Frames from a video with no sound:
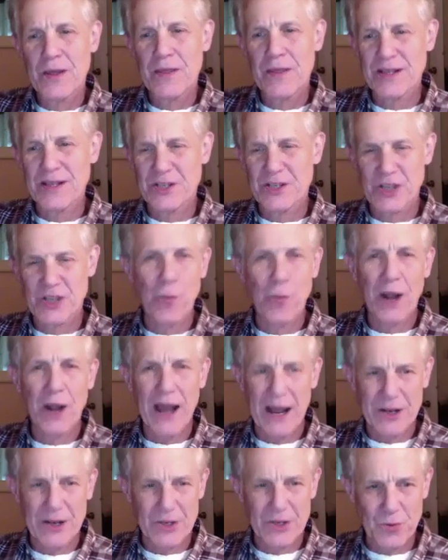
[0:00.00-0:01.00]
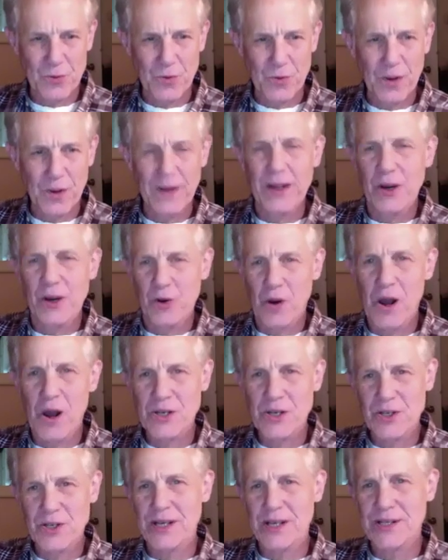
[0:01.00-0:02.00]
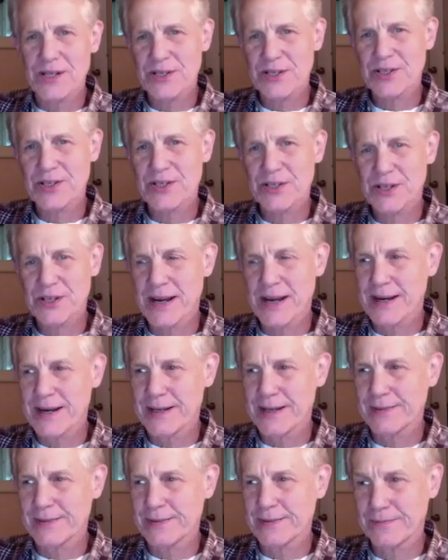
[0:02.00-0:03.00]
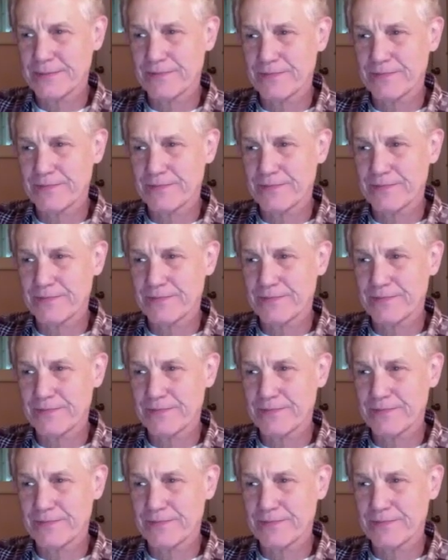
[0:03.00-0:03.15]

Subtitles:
that someone had to really cross us and